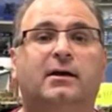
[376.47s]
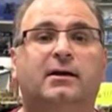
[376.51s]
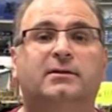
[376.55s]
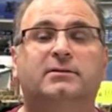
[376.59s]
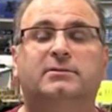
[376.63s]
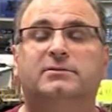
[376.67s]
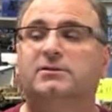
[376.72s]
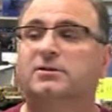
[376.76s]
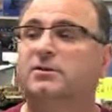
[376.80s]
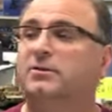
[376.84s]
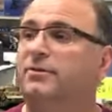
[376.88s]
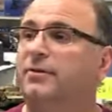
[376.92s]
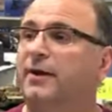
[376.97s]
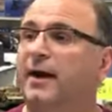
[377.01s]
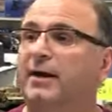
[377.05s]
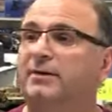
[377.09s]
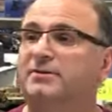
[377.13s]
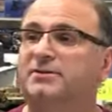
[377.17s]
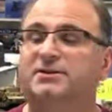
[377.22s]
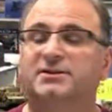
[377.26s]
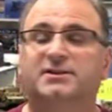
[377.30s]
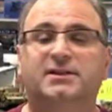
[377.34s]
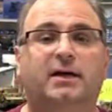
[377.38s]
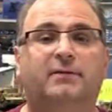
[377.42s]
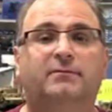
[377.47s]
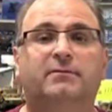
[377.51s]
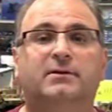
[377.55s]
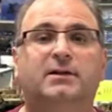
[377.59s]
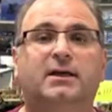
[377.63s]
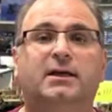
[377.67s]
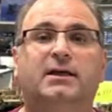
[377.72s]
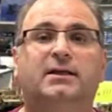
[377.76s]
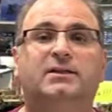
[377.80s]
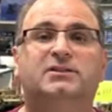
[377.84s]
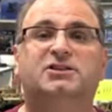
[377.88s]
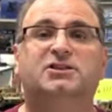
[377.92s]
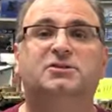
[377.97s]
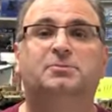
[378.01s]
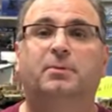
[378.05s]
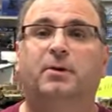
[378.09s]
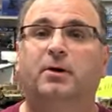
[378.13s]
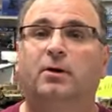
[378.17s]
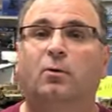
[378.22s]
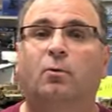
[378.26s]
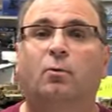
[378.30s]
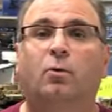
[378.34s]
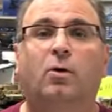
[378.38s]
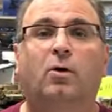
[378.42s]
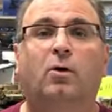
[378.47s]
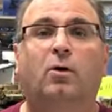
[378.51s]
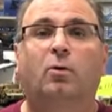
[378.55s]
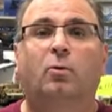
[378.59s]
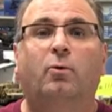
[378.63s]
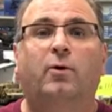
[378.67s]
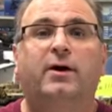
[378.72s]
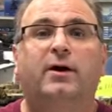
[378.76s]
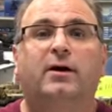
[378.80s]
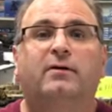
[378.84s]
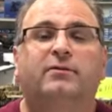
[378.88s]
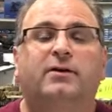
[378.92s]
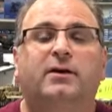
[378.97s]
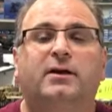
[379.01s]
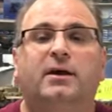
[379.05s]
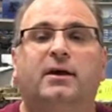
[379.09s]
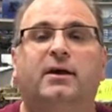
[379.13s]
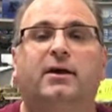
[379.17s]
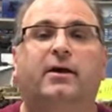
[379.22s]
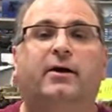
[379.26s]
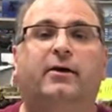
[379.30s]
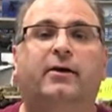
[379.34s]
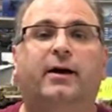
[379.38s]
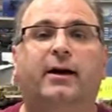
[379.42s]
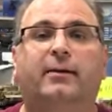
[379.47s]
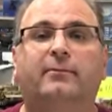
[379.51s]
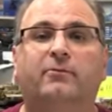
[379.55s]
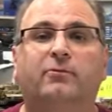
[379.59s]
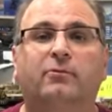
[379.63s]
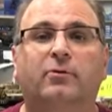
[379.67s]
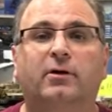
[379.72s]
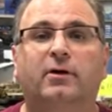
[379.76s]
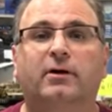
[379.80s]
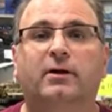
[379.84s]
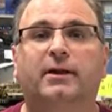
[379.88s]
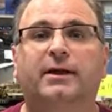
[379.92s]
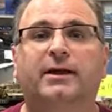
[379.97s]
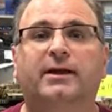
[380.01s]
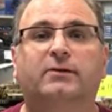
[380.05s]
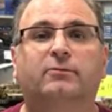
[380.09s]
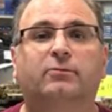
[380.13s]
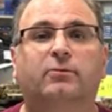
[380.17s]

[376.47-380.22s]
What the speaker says: 2017 has just been a whirlwind of a year, and I'm really,